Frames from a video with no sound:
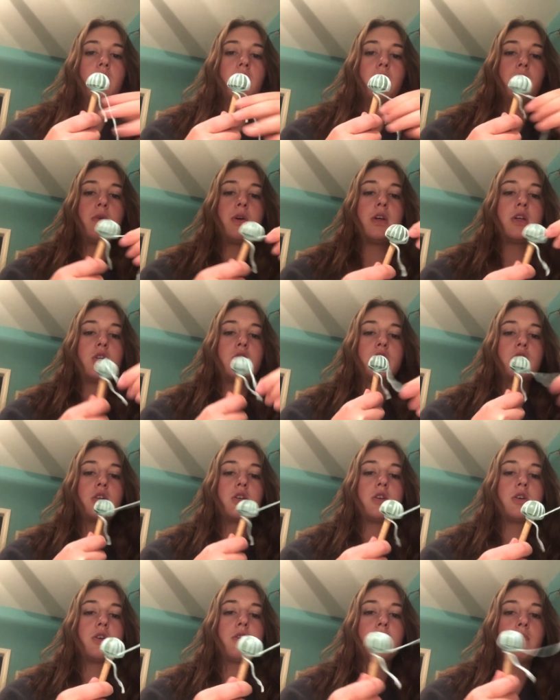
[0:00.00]
which
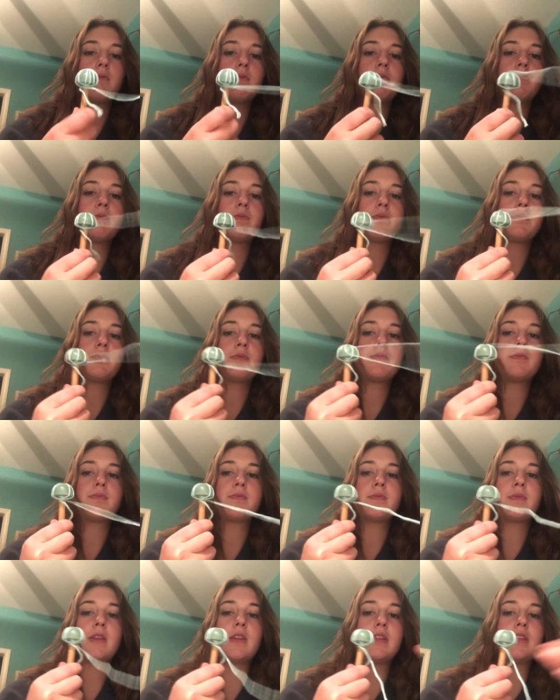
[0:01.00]

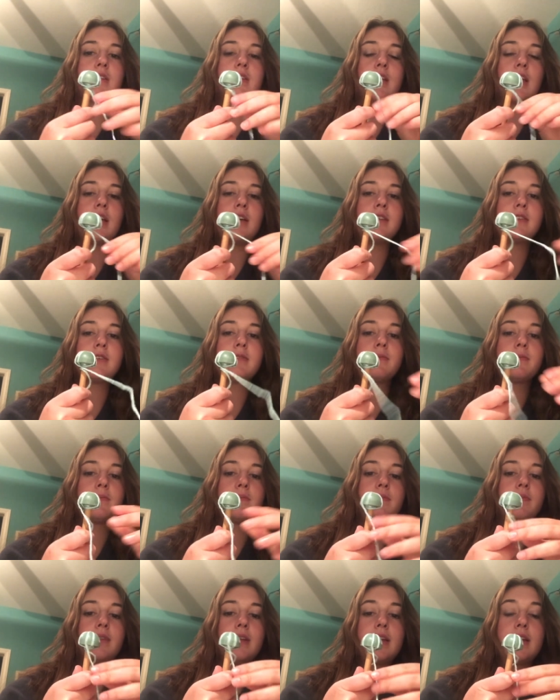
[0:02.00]
in this case
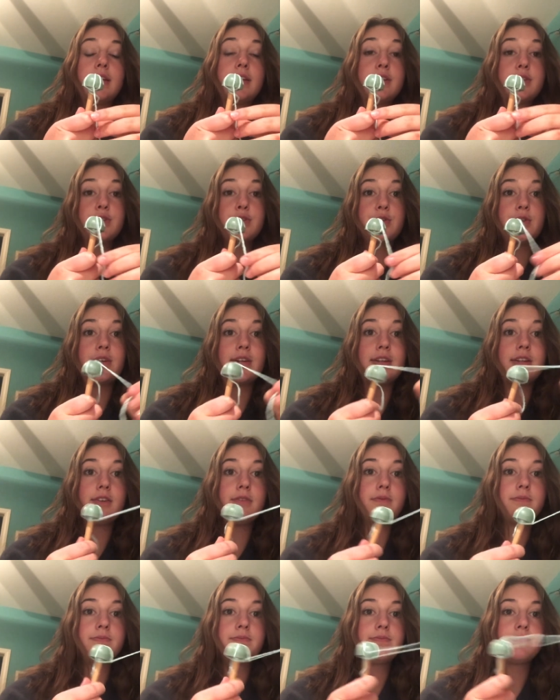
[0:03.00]
is green.
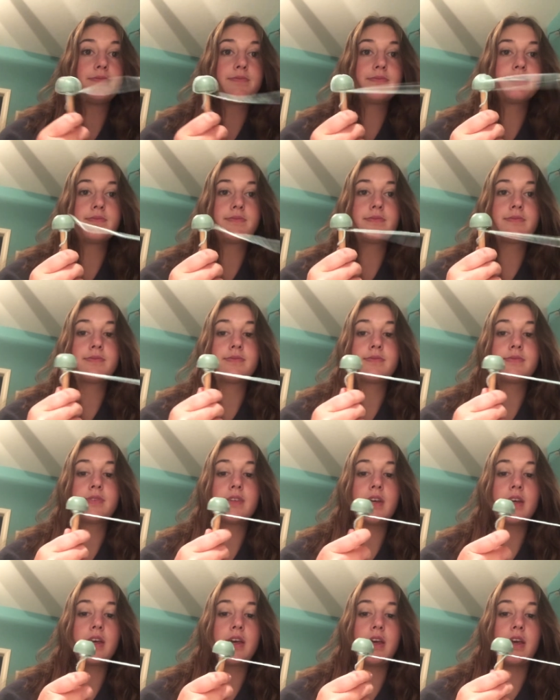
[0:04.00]

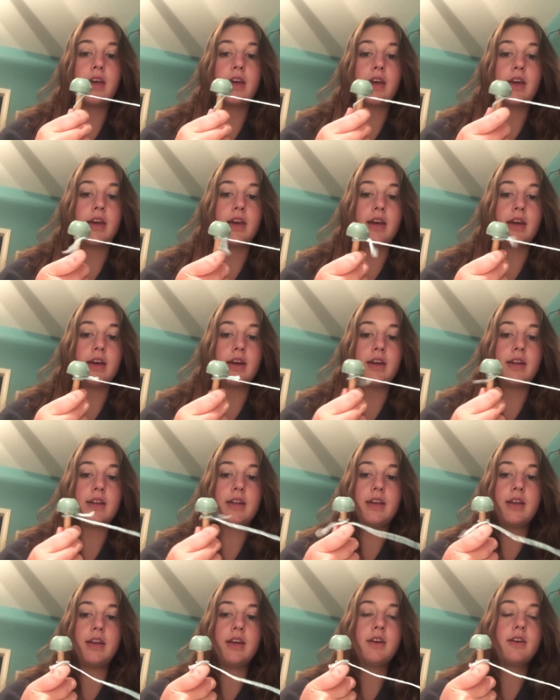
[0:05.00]
And
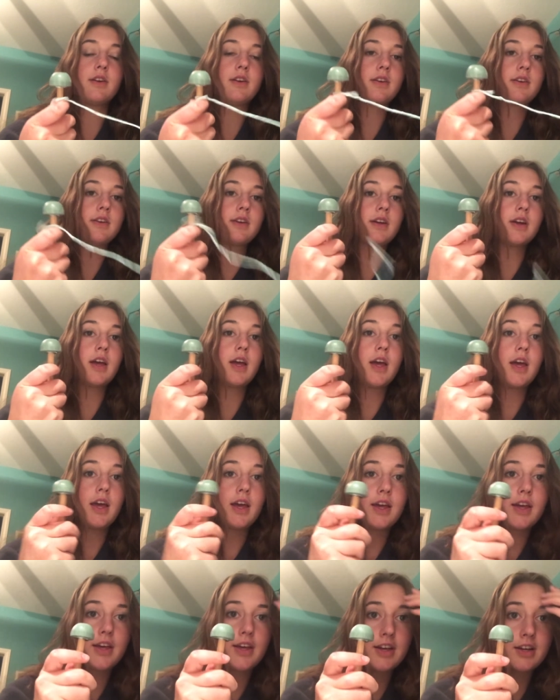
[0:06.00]

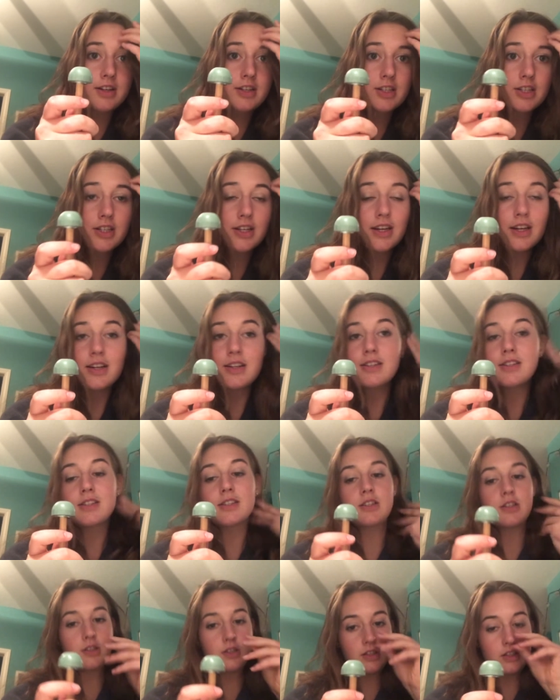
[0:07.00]
here she is.
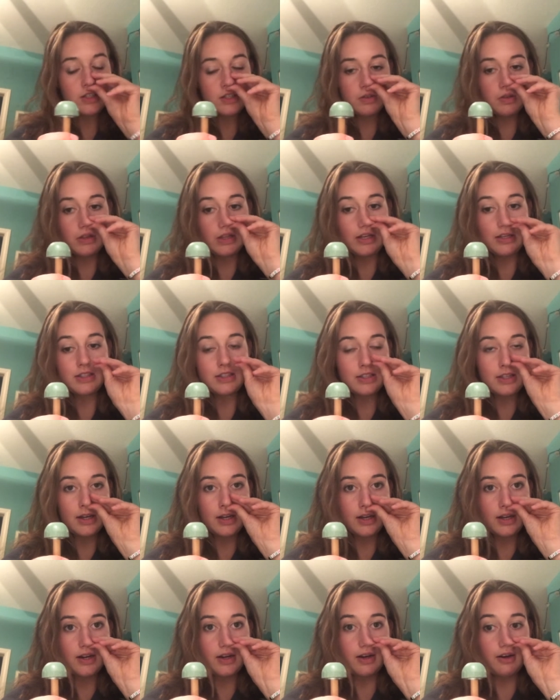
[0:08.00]
So this is what the
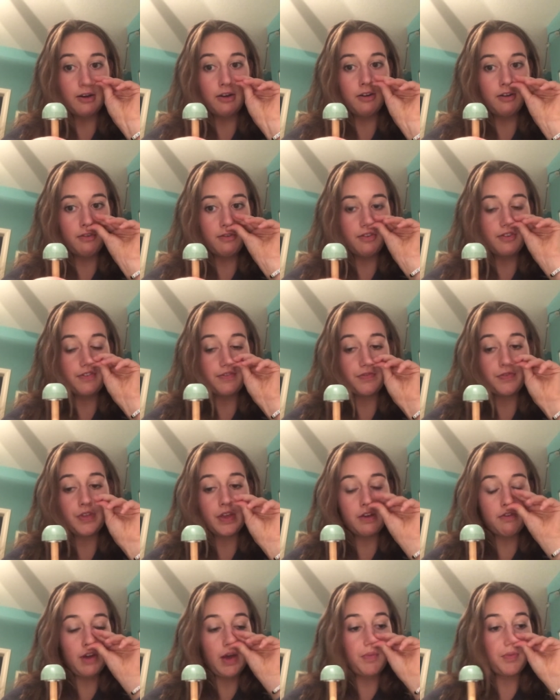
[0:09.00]
inside of
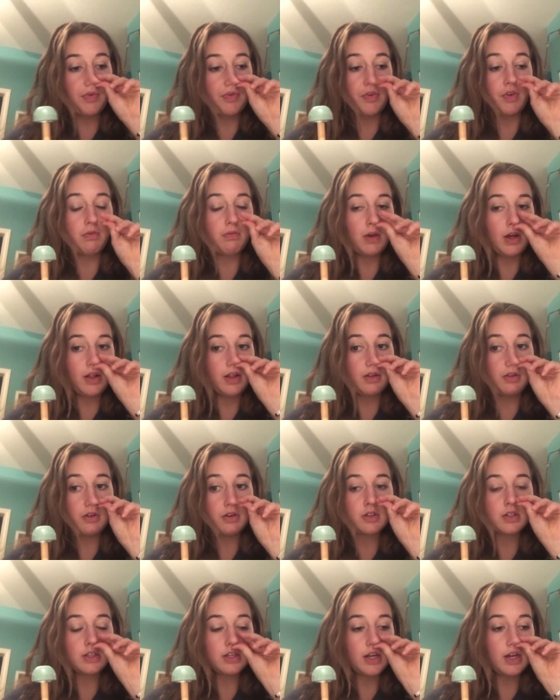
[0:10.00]
a vibraphone mallet
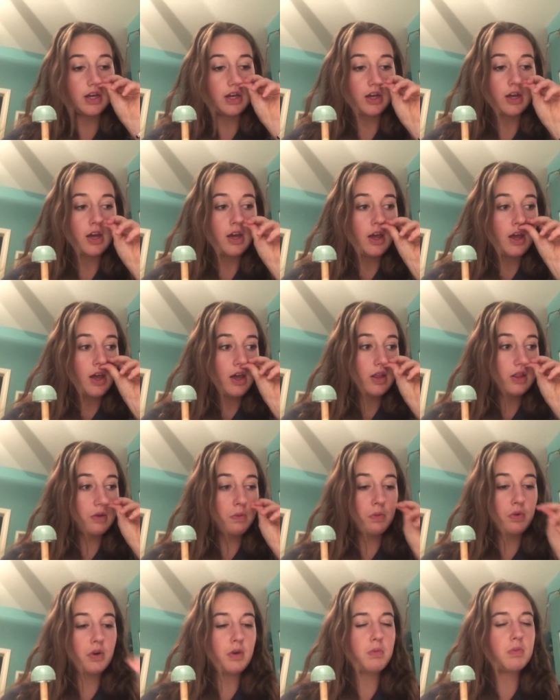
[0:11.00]
looks like. The
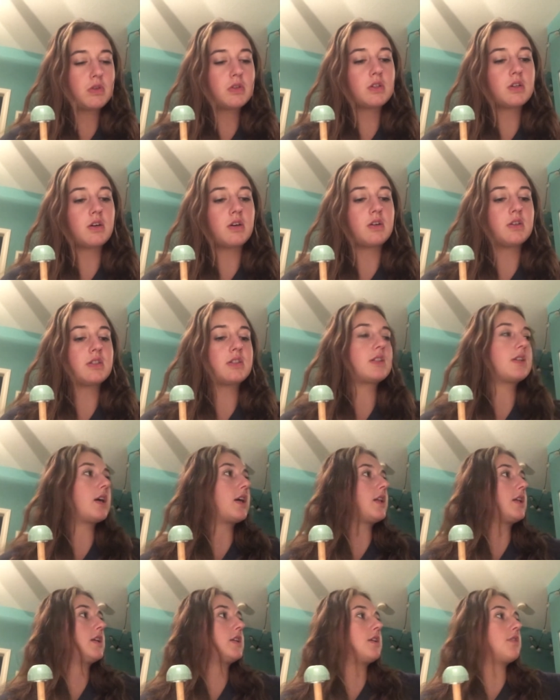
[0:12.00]
marimbas are
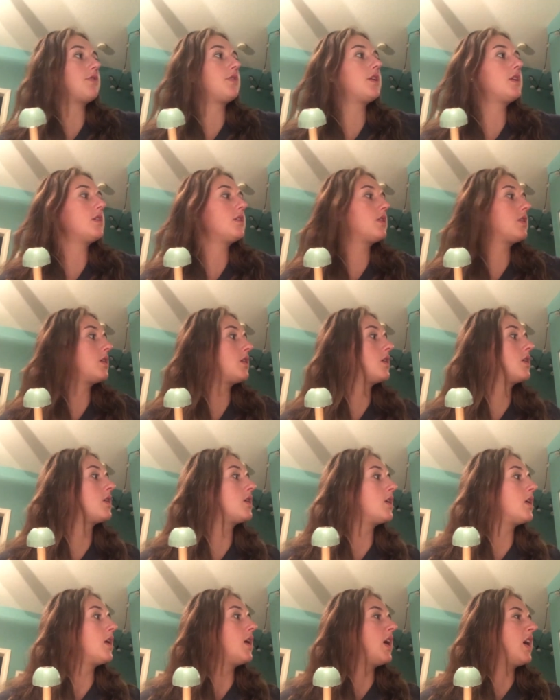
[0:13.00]
slightly different, and
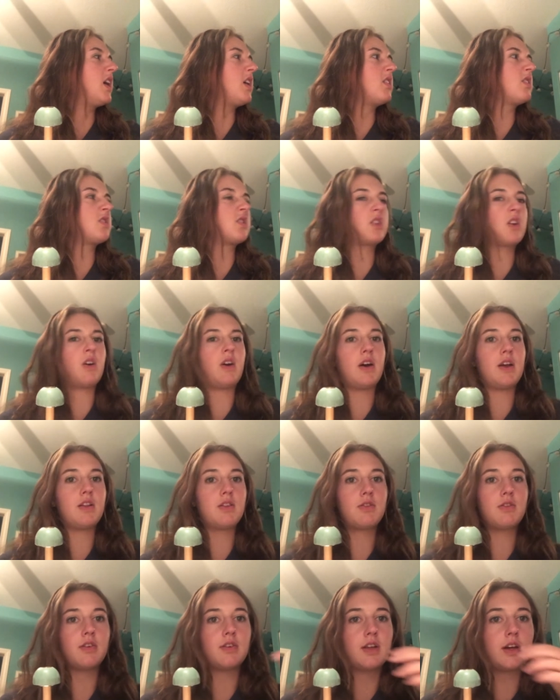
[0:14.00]
you can just go ahead and
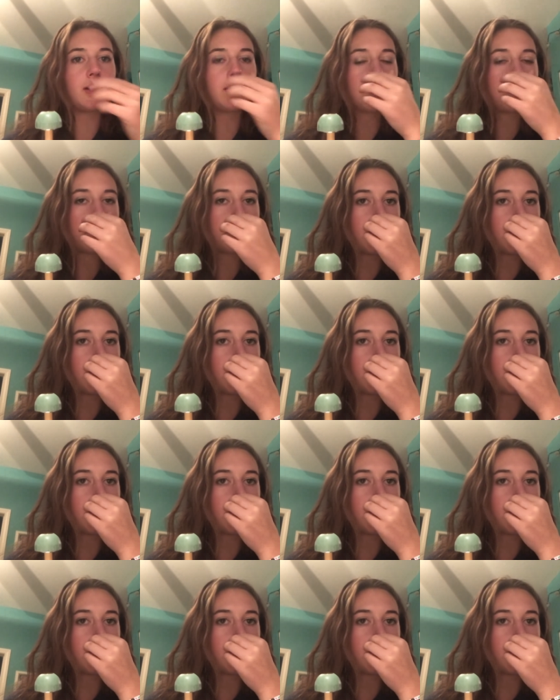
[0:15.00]
throw that